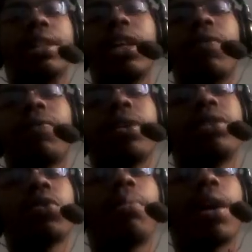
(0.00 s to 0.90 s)
he
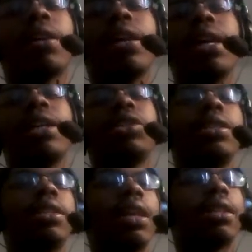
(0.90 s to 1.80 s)
confronts her about it. She
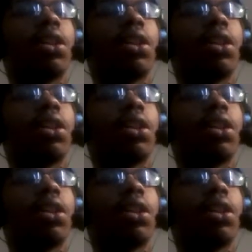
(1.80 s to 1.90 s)
says,